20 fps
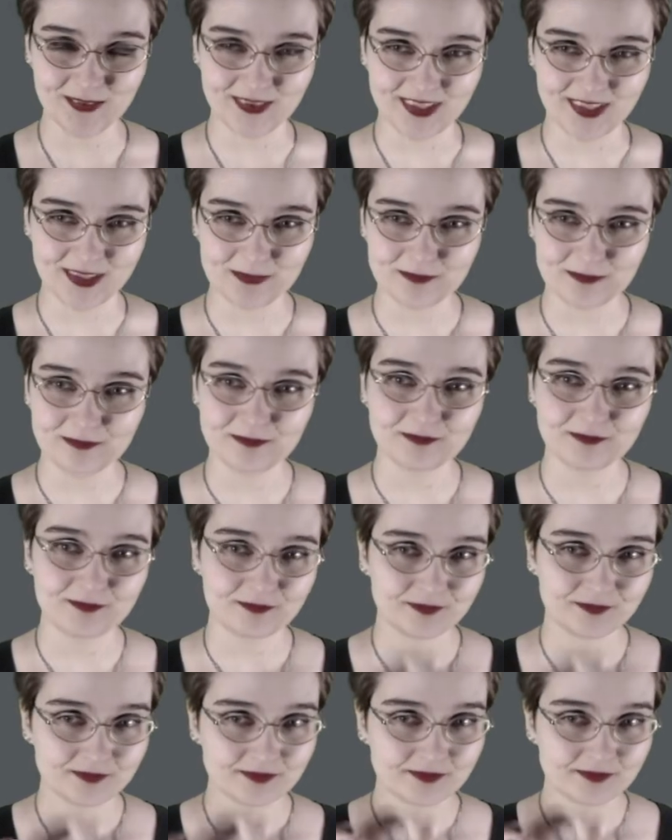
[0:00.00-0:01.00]
way.
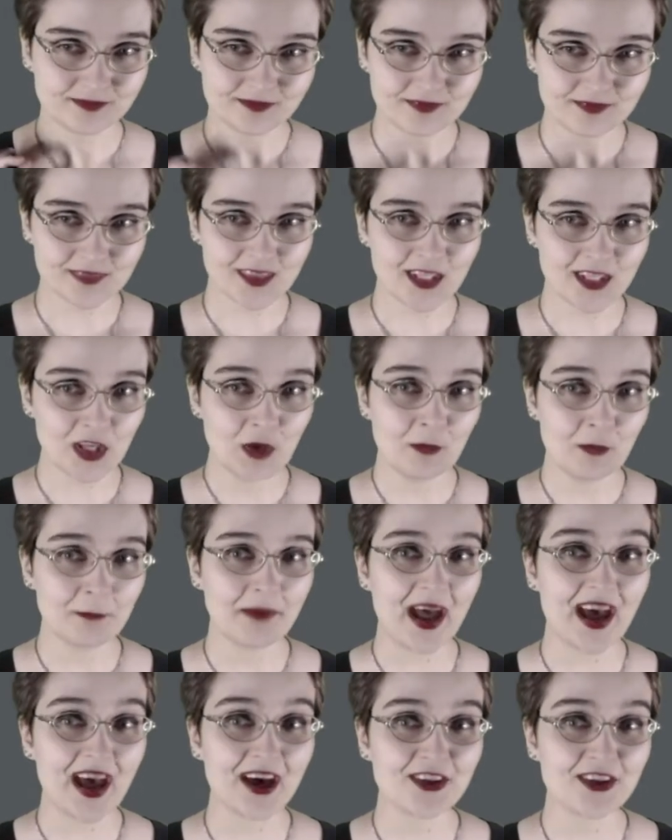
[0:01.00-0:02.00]

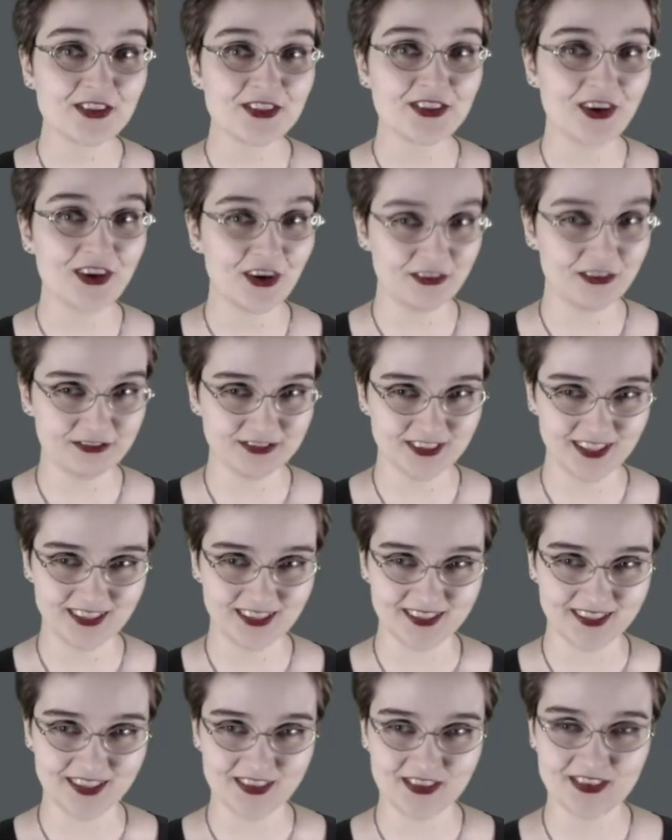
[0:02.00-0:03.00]
Path of
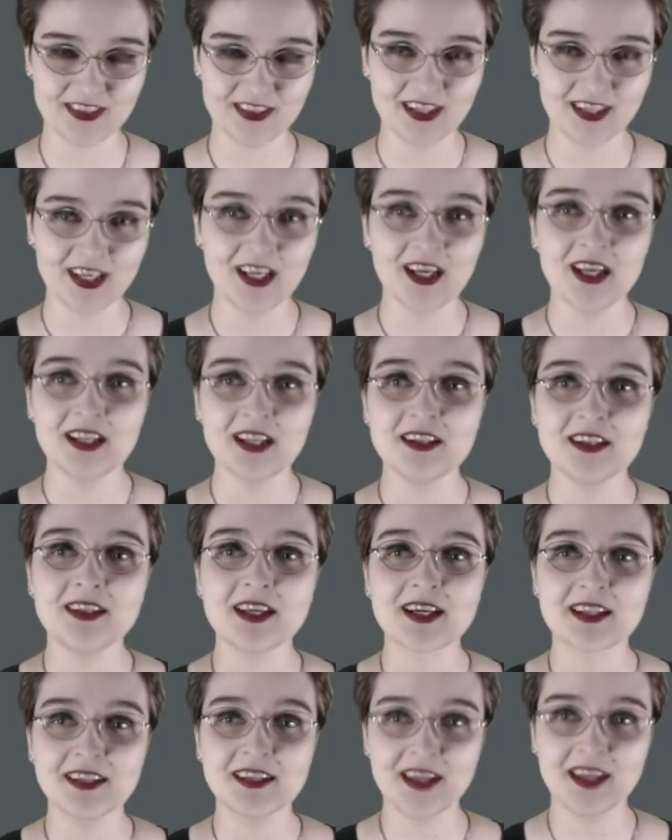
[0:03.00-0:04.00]
Lilith,
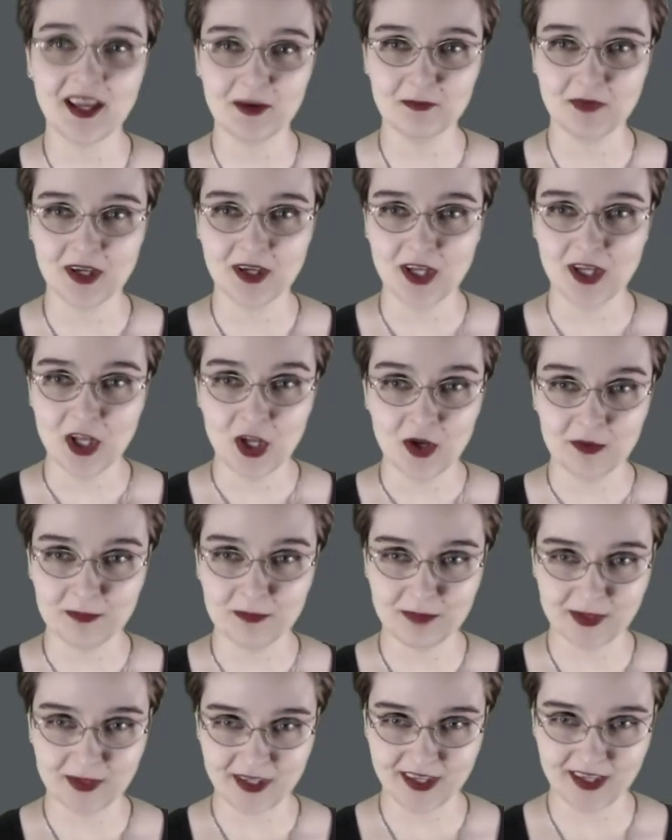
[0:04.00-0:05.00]
nickname
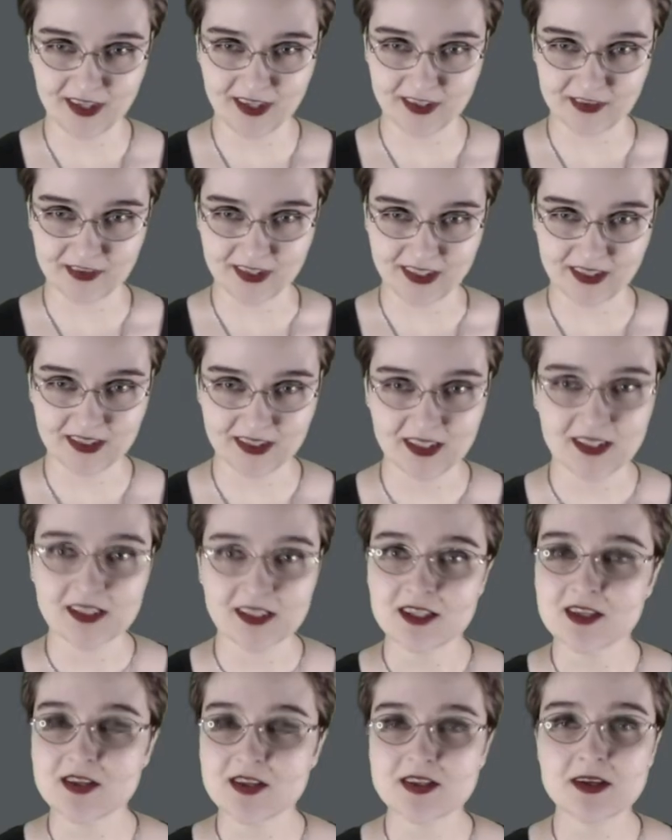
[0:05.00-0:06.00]
Bahari,
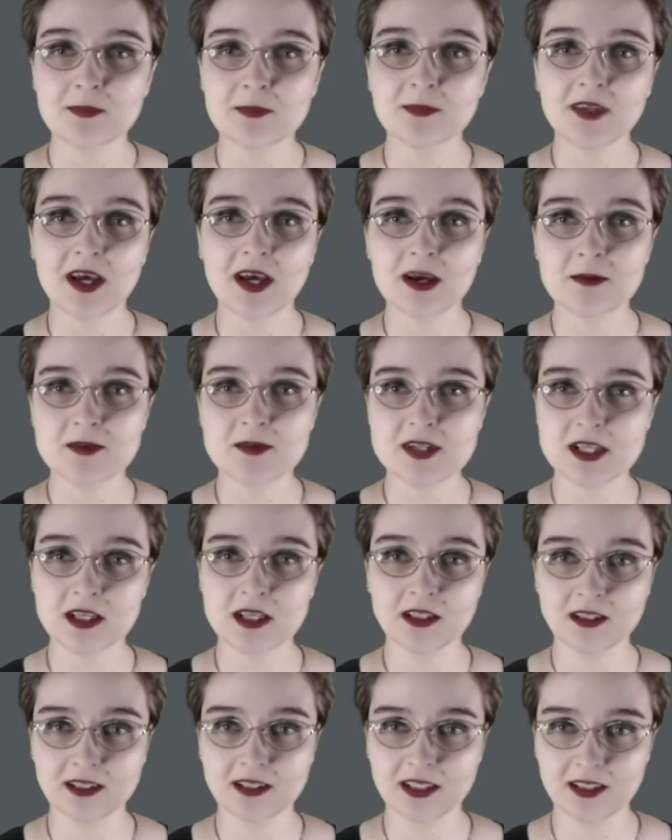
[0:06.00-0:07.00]
sometimes
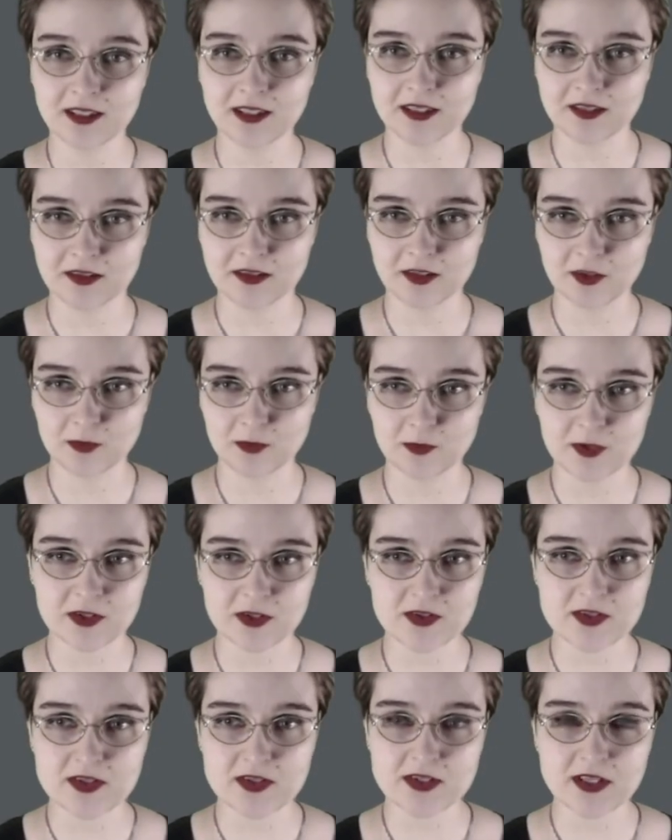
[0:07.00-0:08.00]
Lilin,
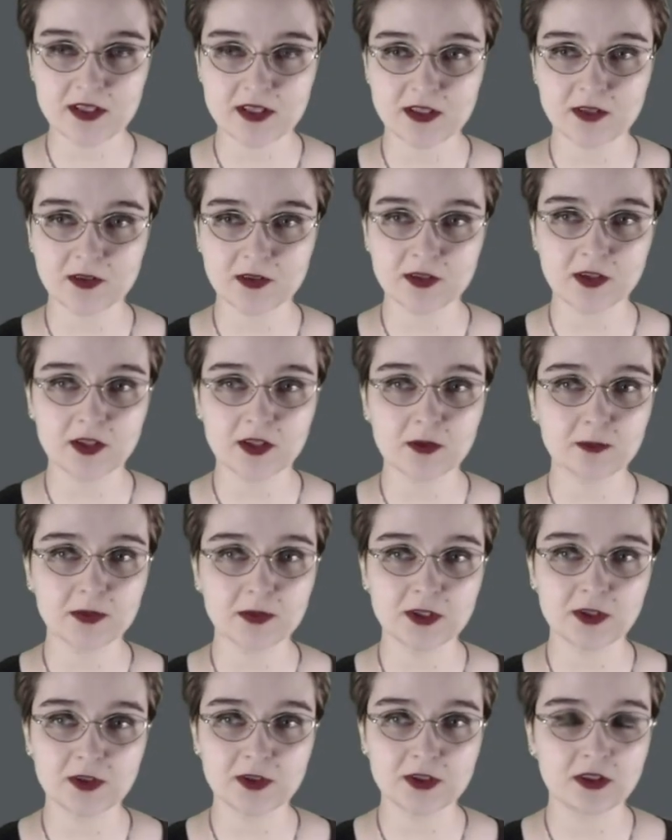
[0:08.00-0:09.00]
both singular and
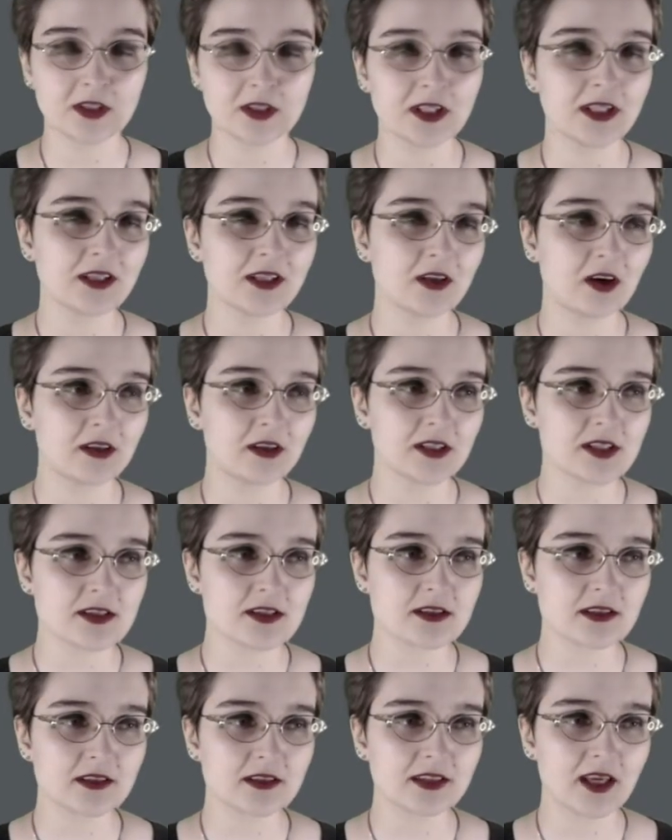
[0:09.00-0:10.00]
plural, and
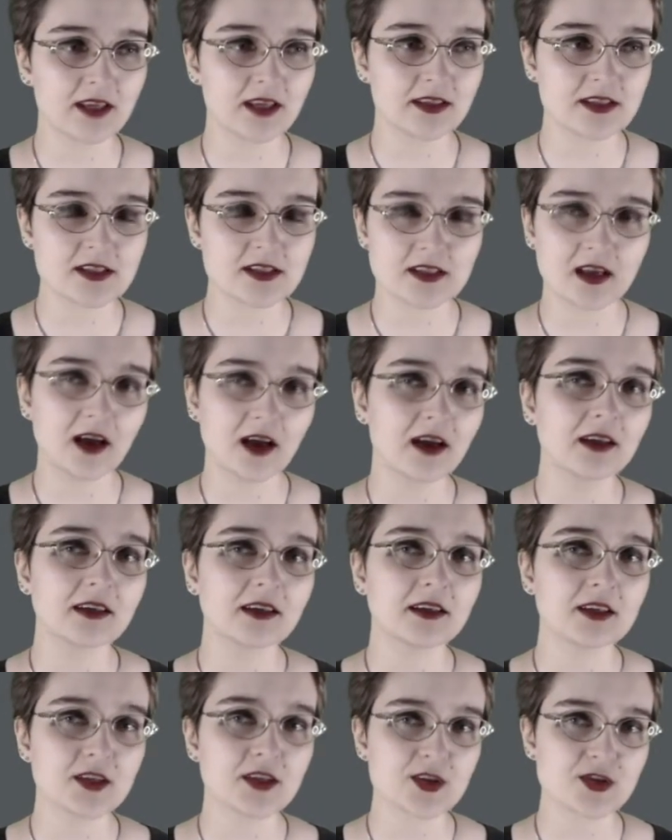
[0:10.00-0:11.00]
honestly that is kind
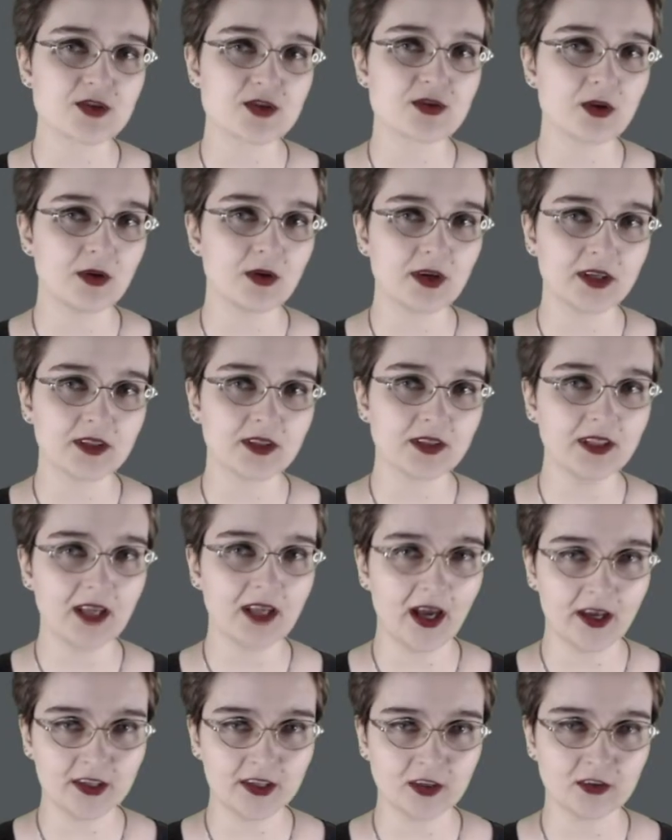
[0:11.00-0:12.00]
of historically
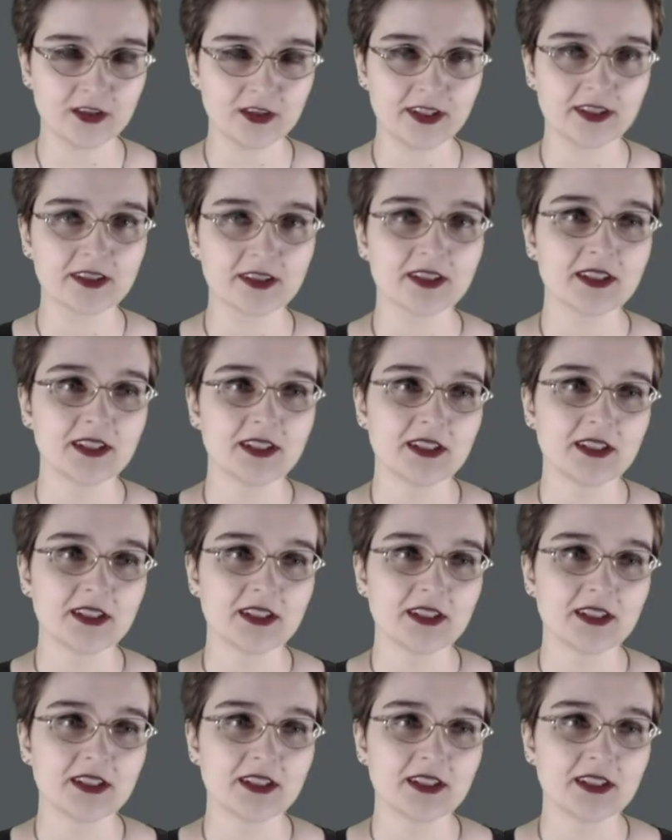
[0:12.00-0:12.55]
accurate.